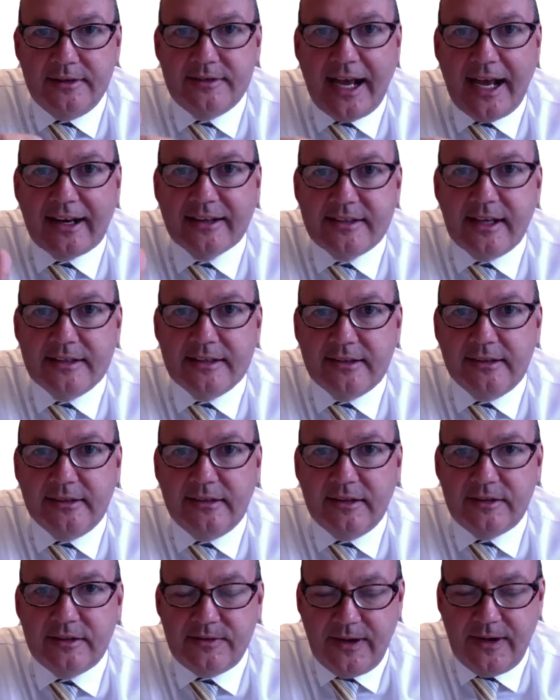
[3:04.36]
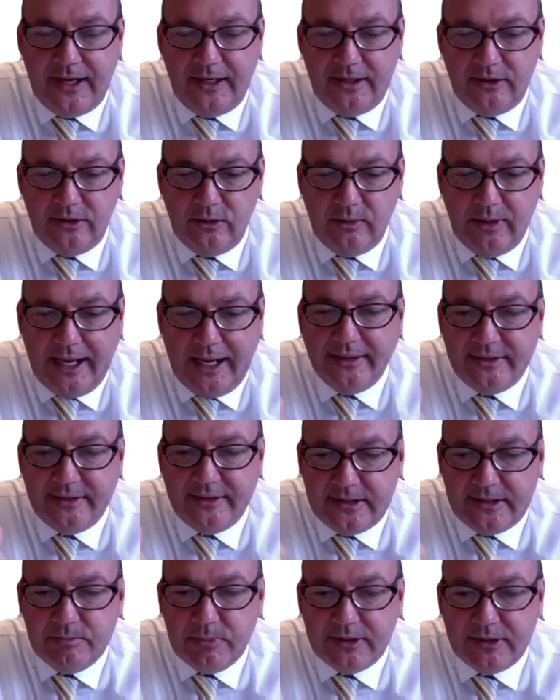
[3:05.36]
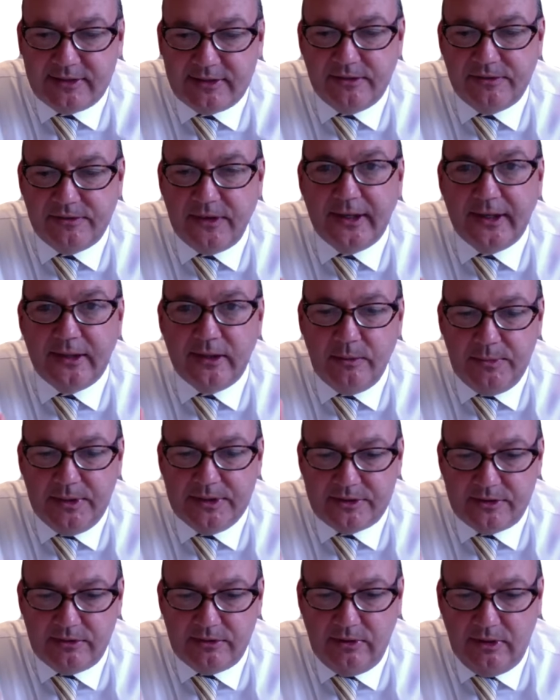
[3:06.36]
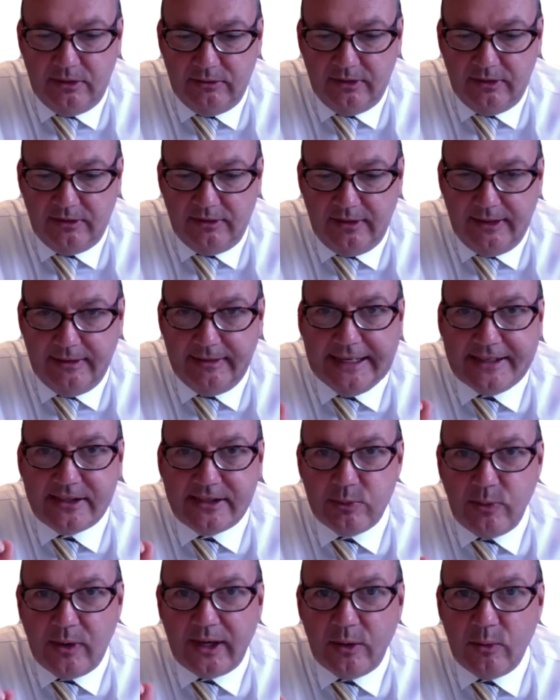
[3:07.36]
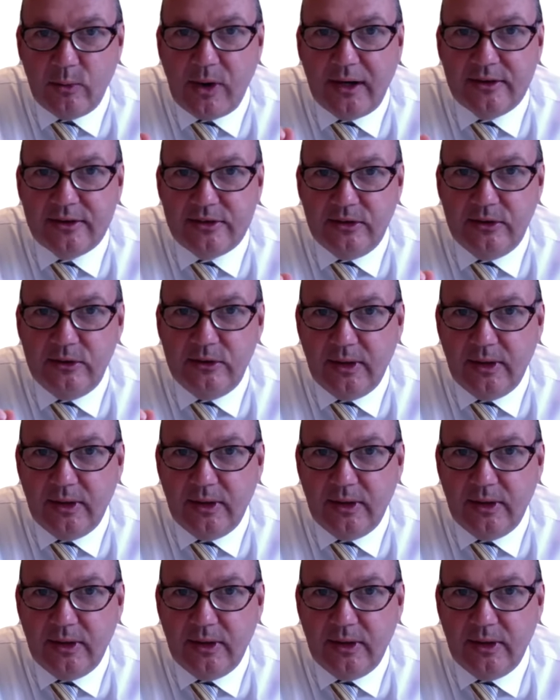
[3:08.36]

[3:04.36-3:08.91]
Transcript: accessing this value and demystifying the myths around it. And that's what I want to,